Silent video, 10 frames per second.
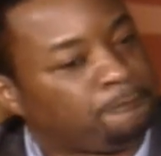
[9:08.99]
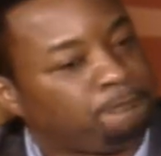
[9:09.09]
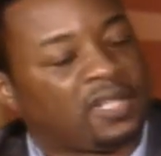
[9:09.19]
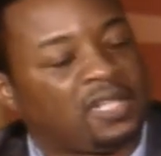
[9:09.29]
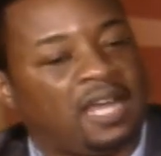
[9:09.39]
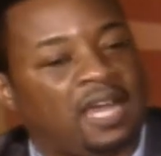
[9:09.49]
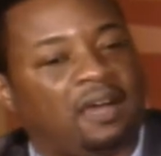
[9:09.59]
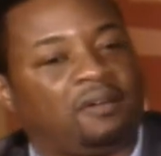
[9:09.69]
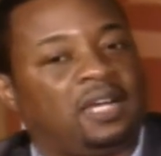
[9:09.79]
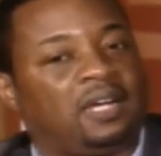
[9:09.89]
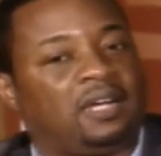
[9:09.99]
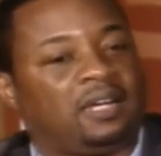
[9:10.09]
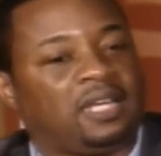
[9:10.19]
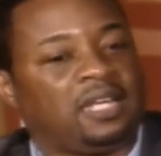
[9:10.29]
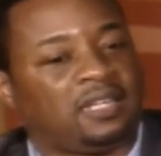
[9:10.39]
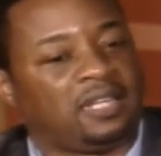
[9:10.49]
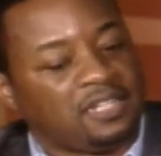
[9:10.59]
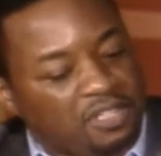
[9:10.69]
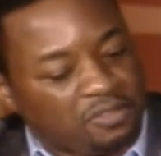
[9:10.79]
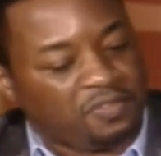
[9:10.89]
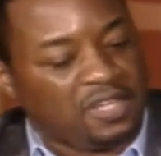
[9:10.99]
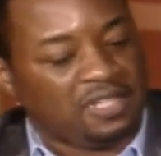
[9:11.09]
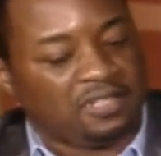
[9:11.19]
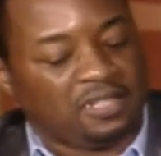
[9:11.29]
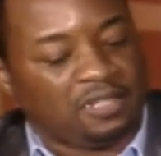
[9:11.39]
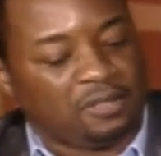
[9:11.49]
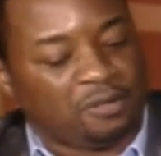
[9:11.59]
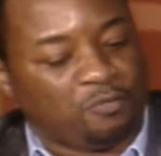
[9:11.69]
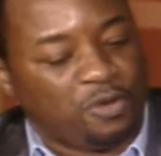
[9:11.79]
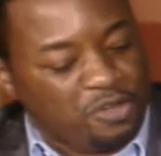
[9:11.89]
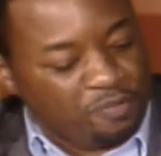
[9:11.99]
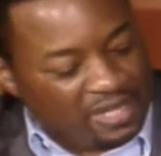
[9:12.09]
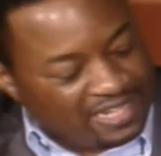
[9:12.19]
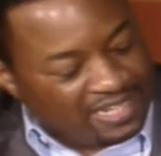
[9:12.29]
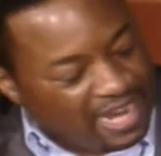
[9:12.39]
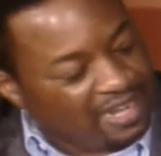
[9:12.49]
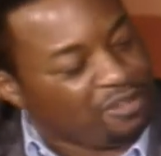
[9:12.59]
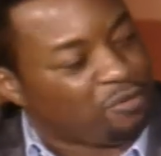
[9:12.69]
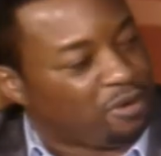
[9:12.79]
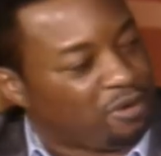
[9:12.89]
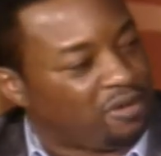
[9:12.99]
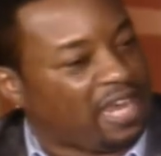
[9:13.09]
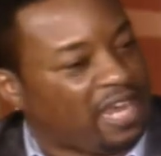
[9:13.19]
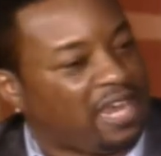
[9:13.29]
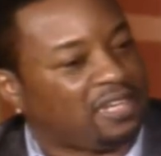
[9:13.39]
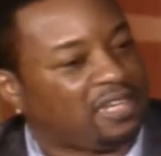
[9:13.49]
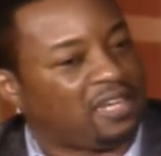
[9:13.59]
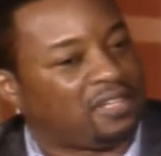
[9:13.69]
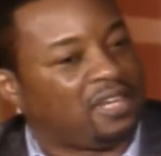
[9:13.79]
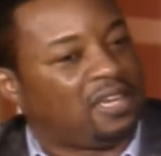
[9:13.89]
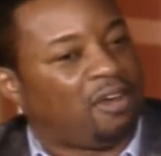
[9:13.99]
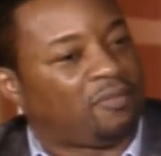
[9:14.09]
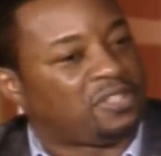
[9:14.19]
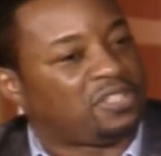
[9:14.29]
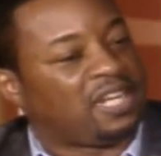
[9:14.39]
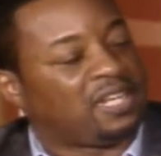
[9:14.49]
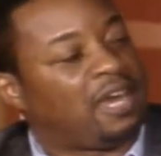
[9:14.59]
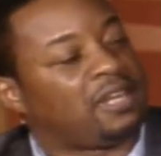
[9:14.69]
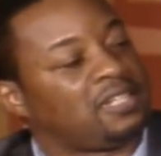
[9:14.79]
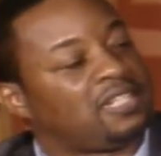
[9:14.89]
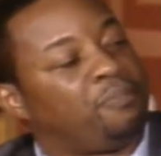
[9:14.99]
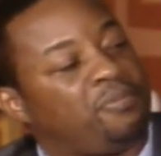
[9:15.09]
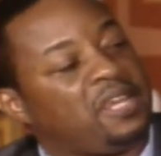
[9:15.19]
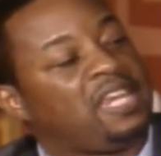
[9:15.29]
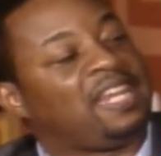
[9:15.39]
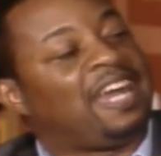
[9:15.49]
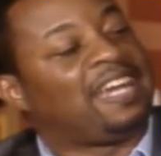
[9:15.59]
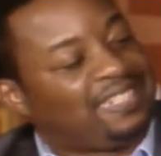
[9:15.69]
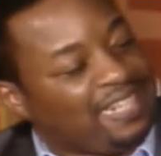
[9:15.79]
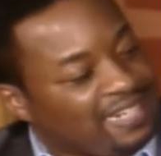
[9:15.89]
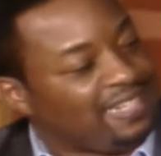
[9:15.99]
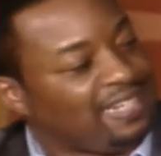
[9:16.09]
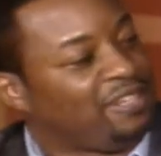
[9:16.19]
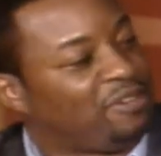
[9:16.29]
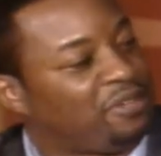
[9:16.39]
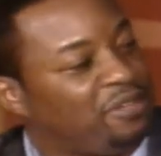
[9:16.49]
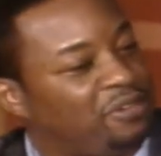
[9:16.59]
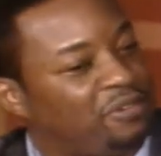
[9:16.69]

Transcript: Mm-hmm. Now, uh, it's another thing, you know, when you began the work and, and all of a sudden God is now bringing identity. You're, mm -hmm.